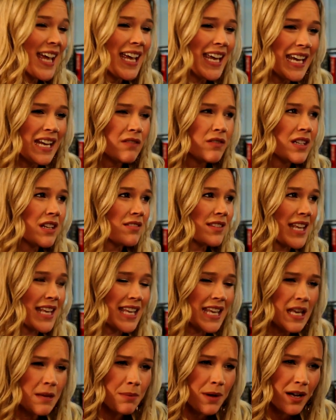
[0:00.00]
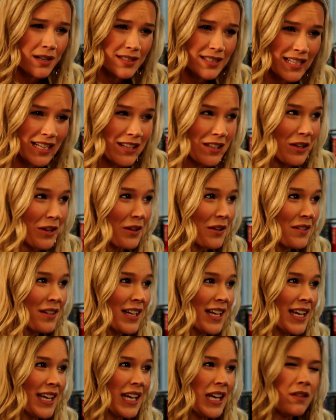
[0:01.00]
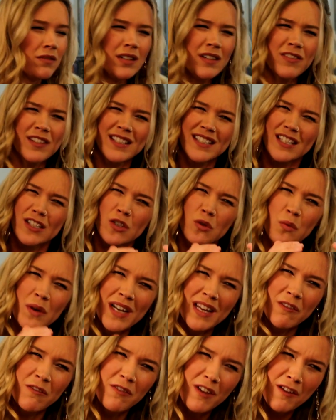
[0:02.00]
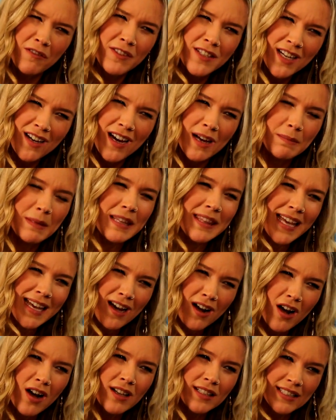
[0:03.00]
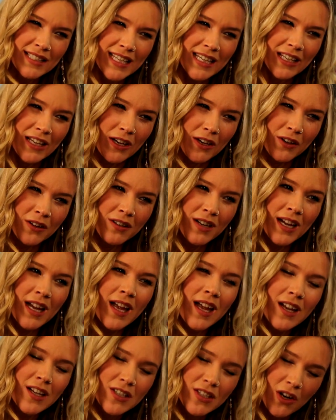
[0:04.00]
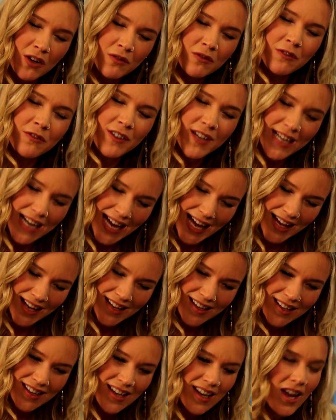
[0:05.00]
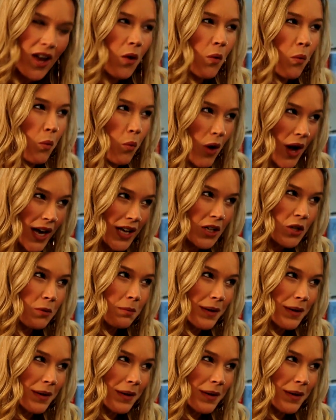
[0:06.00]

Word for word: Even if they keep asking you, even if it's the twenty-fifth time that they are asking you, don't forget why you